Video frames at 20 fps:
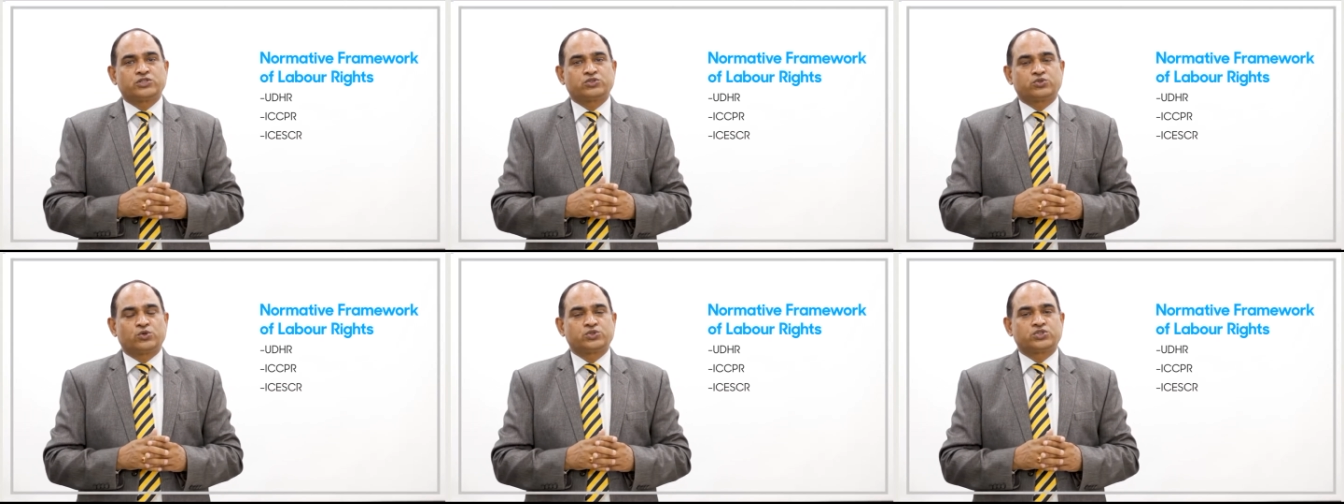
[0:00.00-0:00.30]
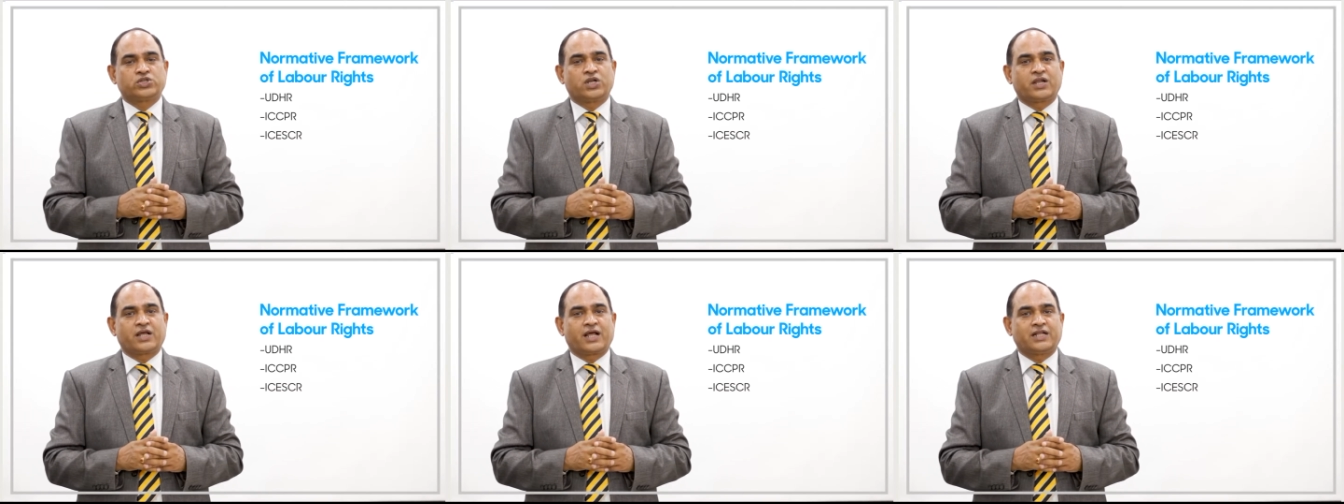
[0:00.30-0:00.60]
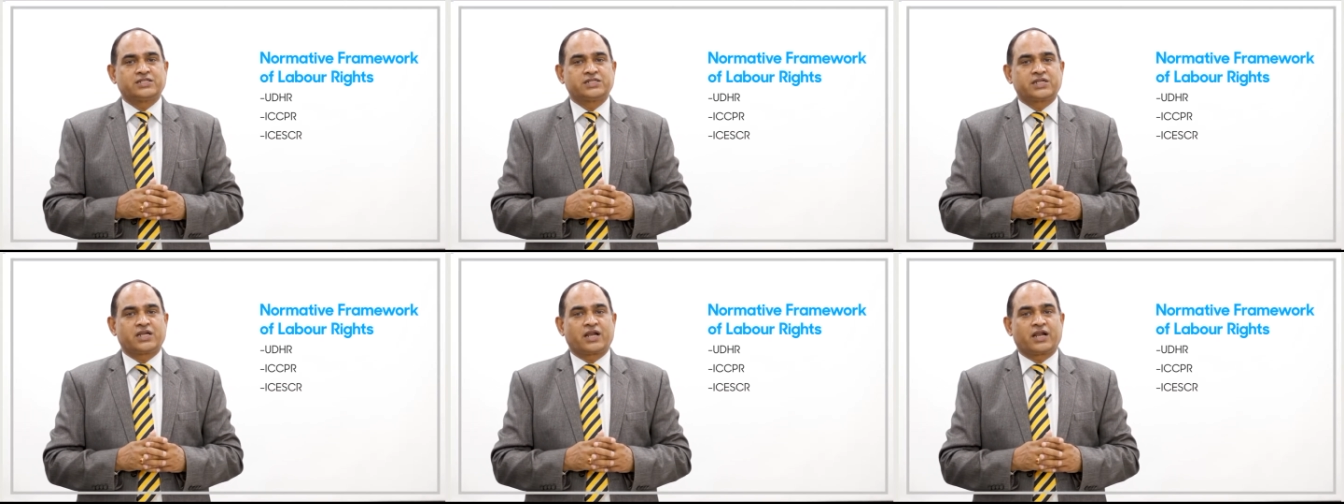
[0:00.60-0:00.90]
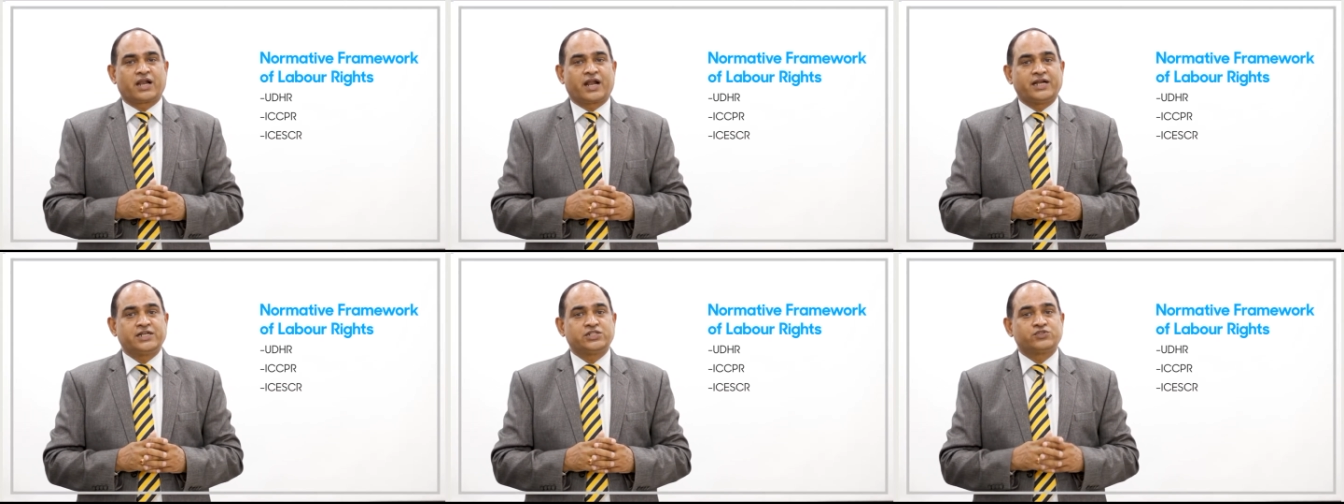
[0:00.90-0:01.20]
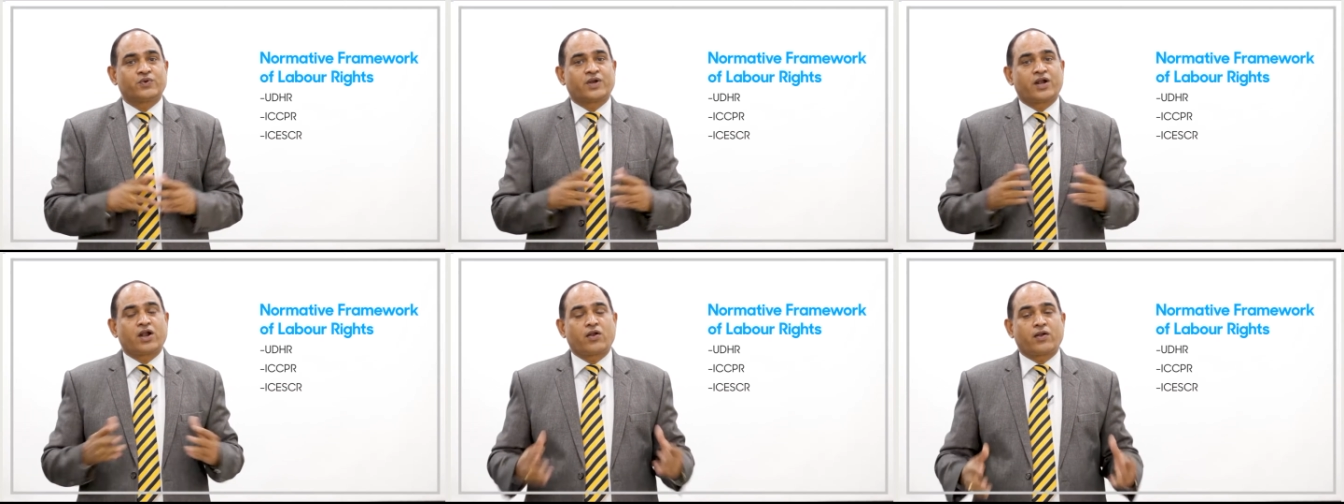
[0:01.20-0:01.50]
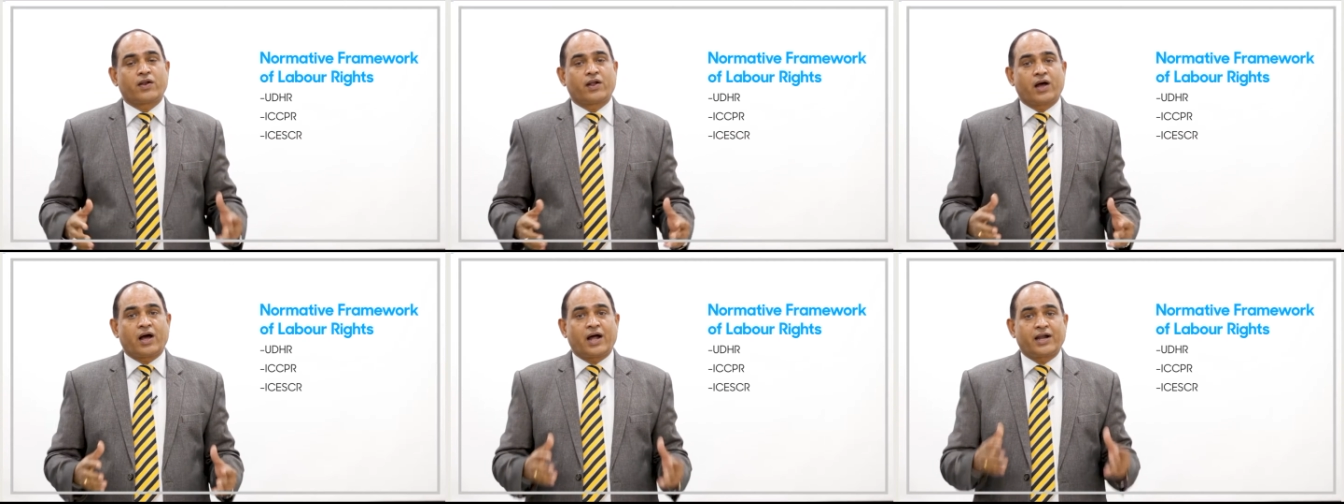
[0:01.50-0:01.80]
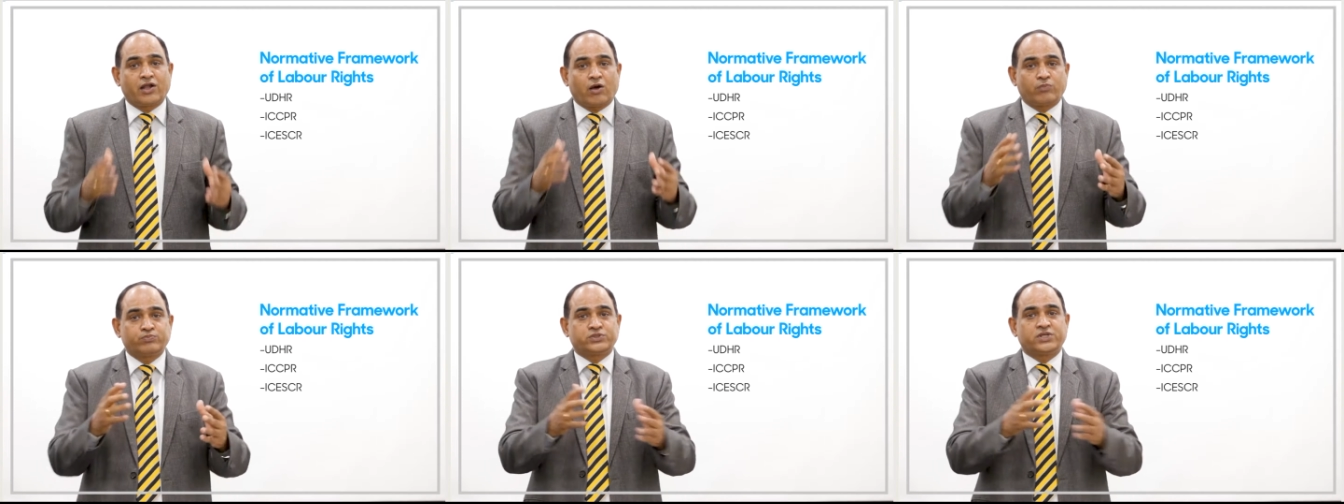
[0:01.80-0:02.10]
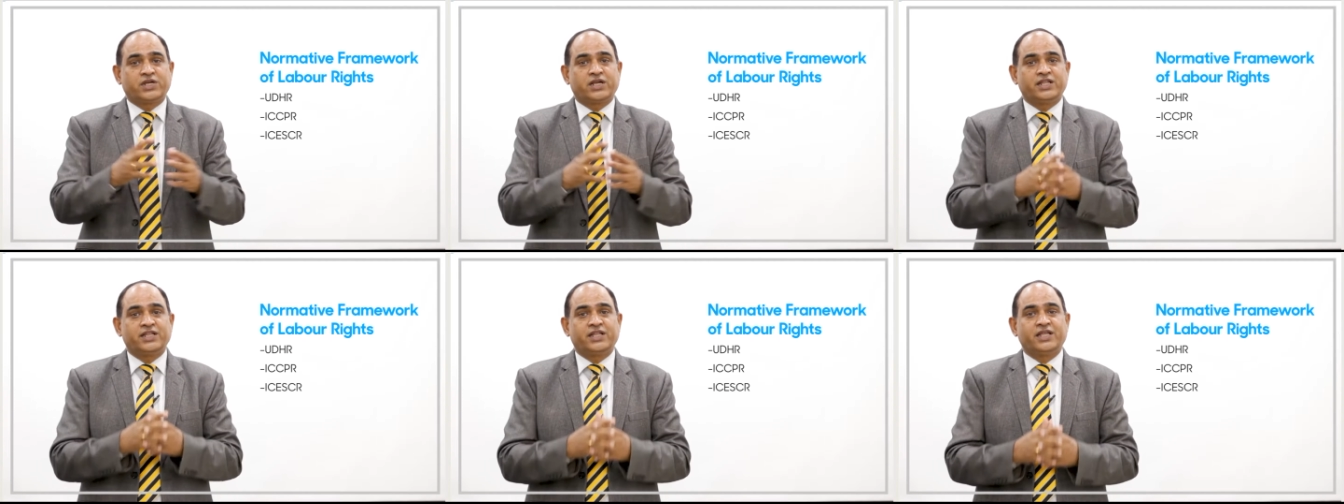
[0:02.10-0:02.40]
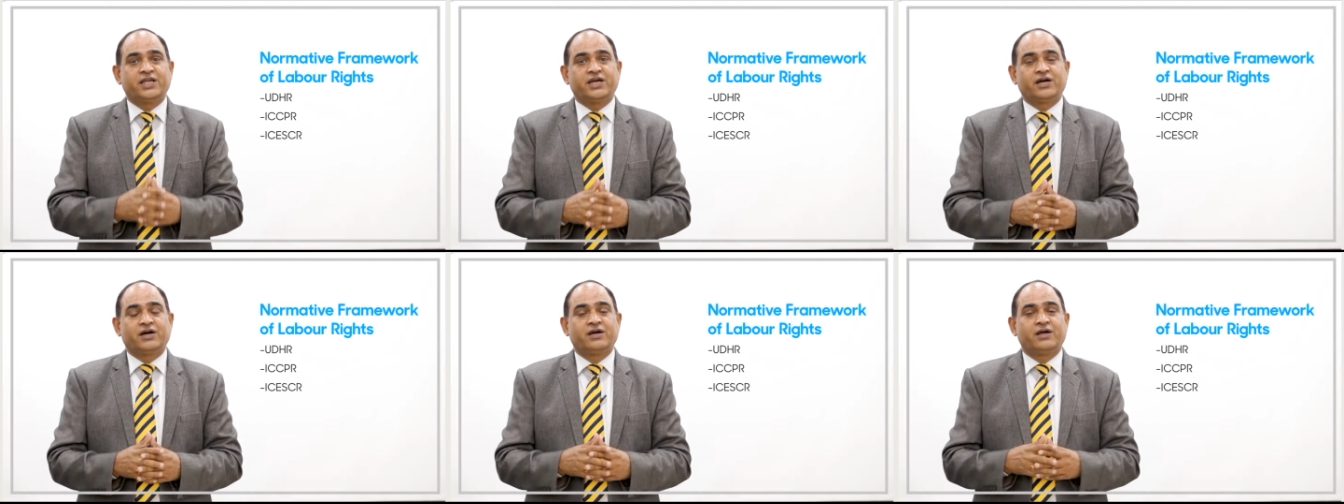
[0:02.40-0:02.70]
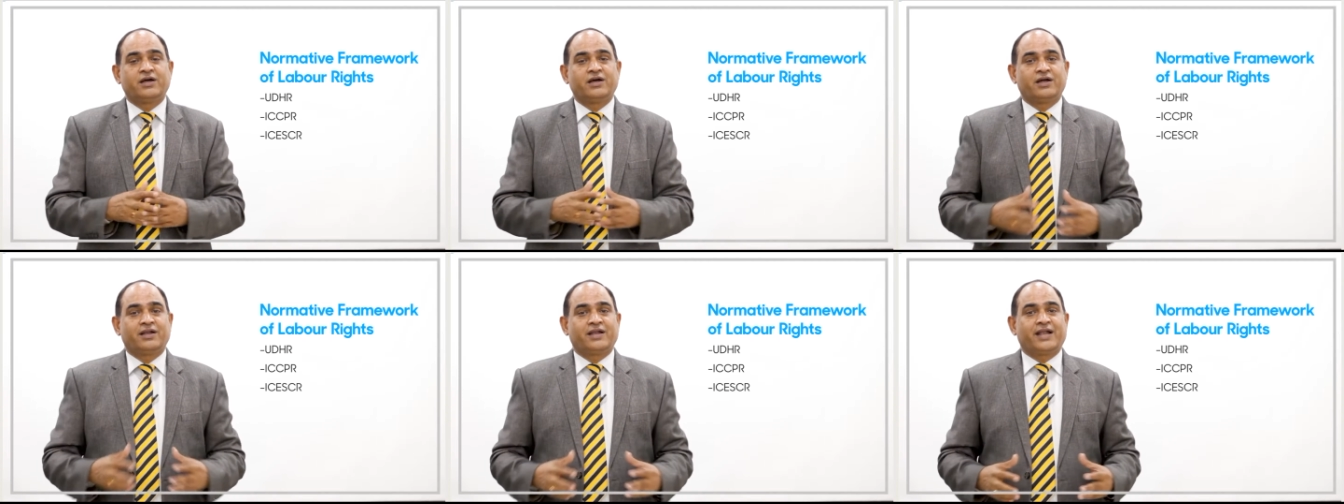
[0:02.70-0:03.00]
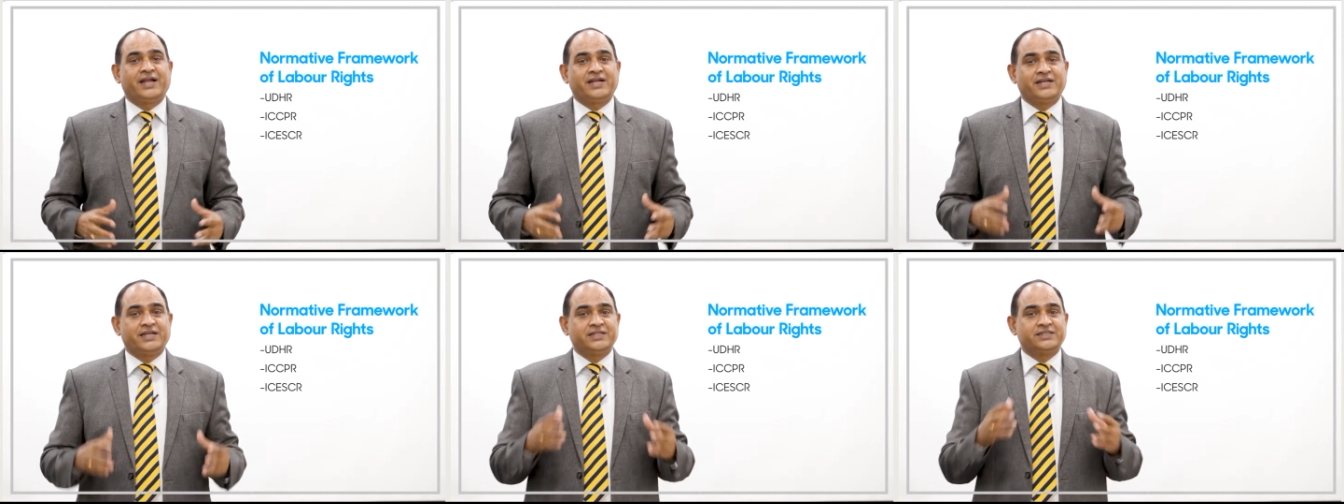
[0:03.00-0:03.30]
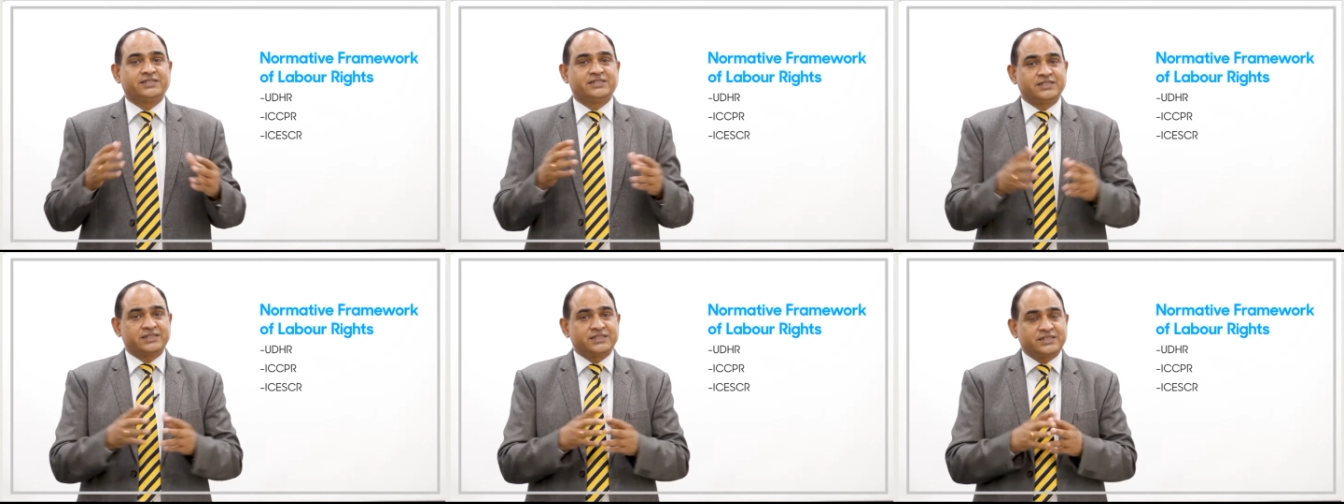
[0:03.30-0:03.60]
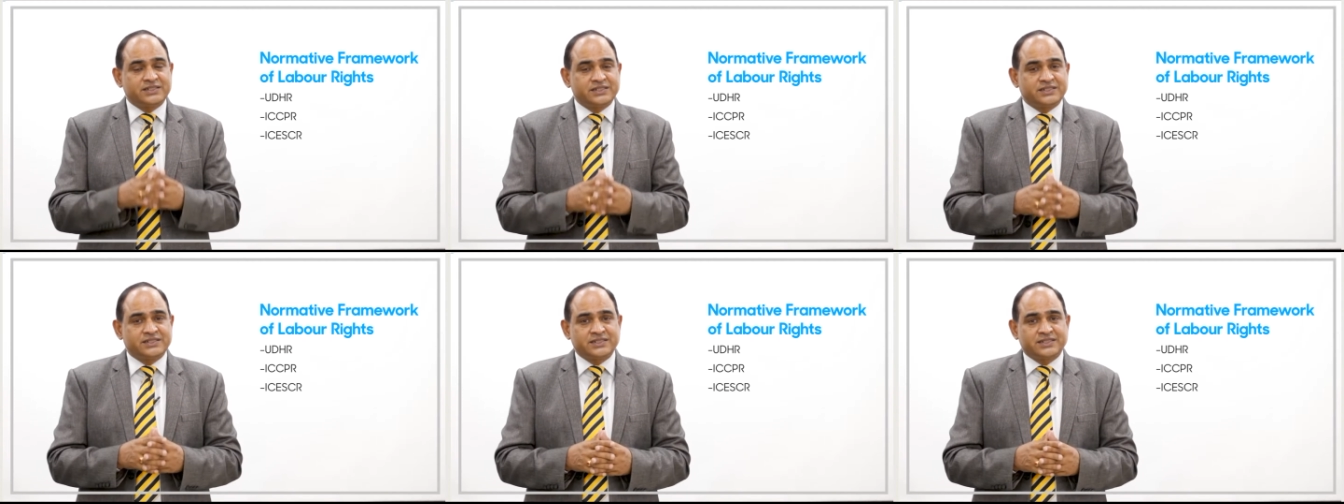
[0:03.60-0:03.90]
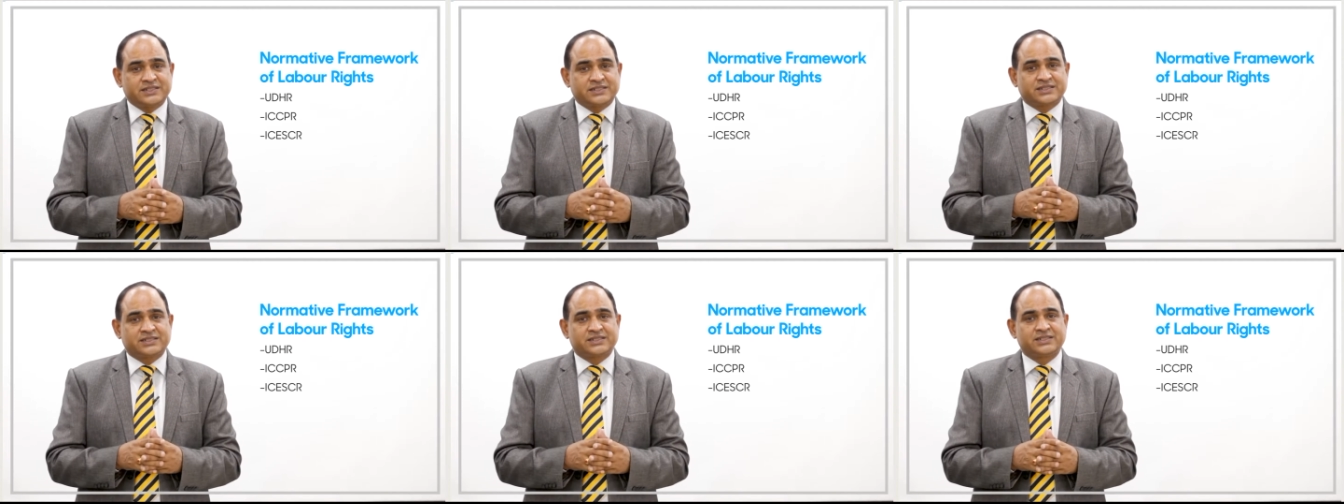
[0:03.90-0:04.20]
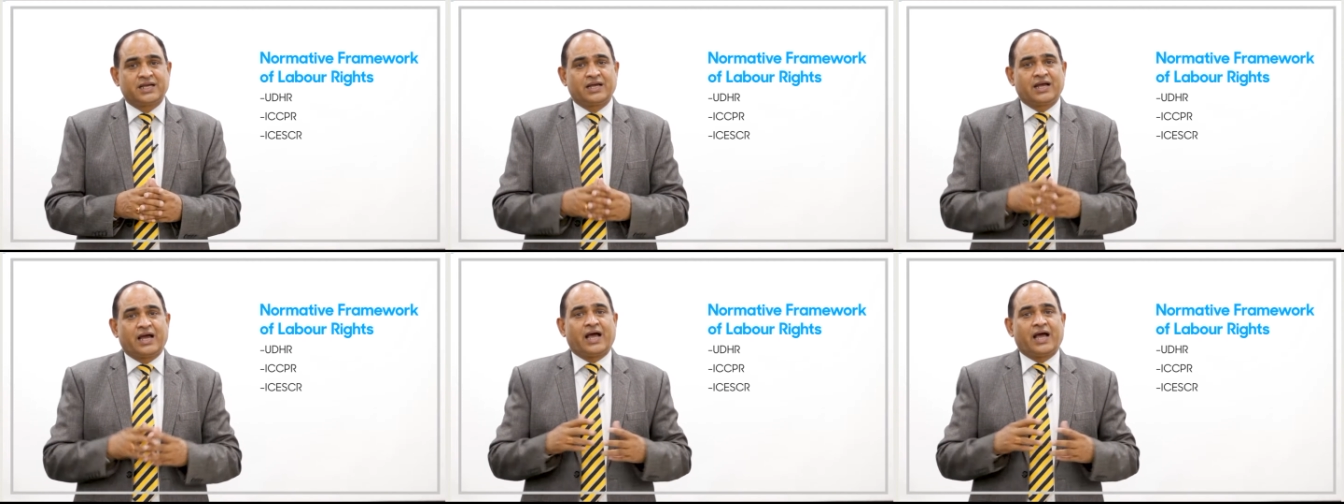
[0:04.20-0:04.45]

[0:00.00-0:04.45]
Social, Cultural Rights were adopted in the year 1966,